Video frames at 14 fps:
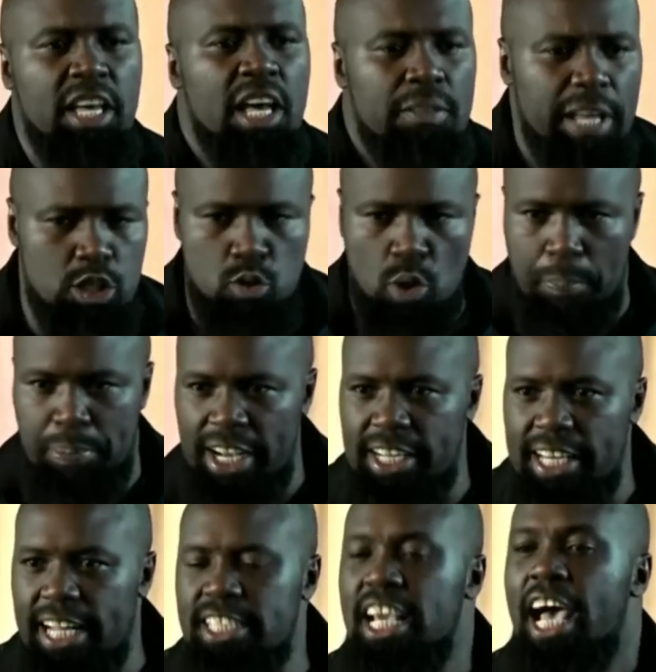that you are pregnant
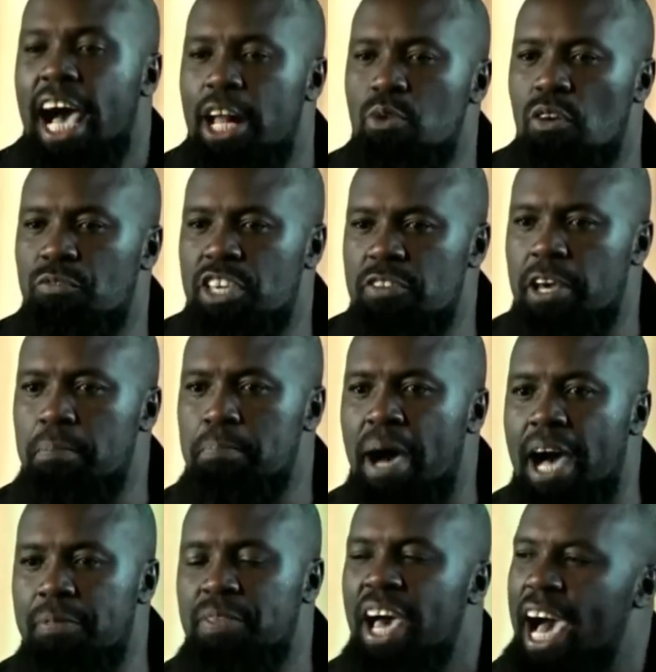and you have given birth
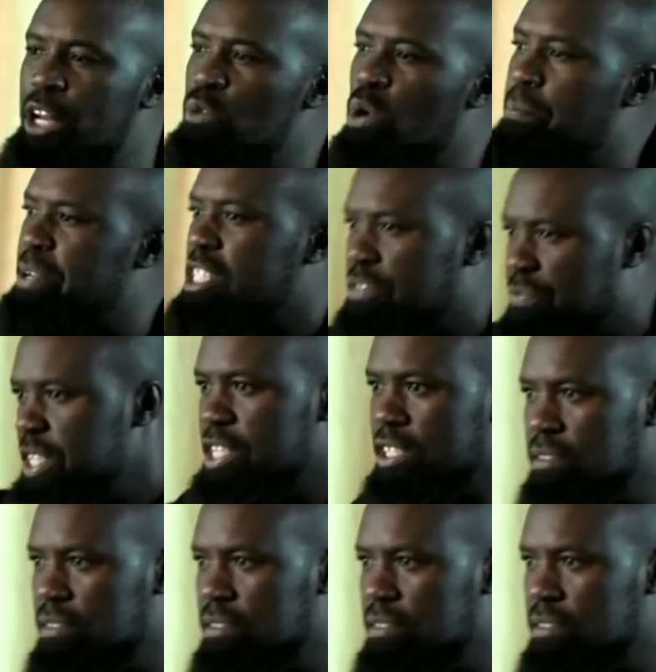and you are breastfeeding.